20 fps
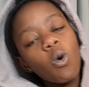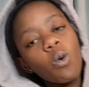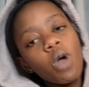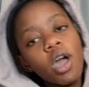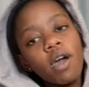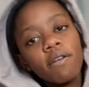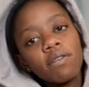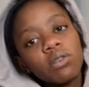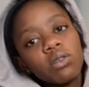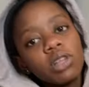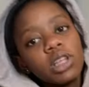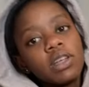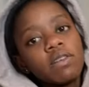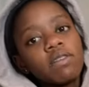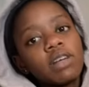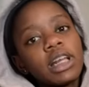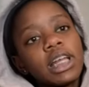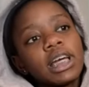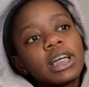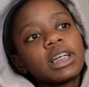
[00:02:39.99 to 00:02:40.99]
We have to
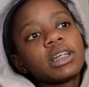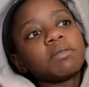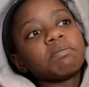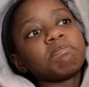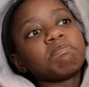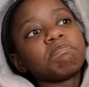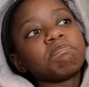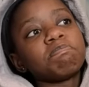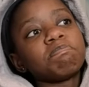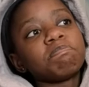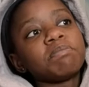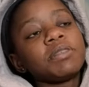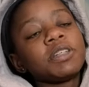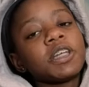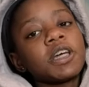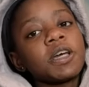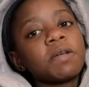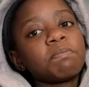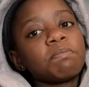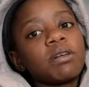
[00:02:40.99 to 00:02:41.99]
leave at like
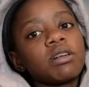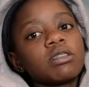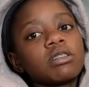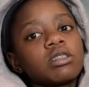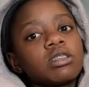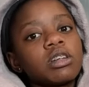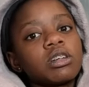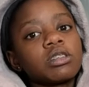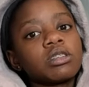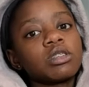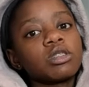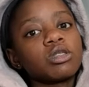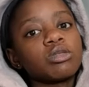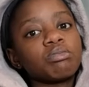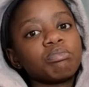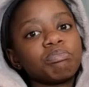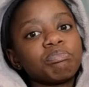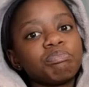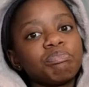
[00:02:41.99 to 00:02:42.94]
10 past 6.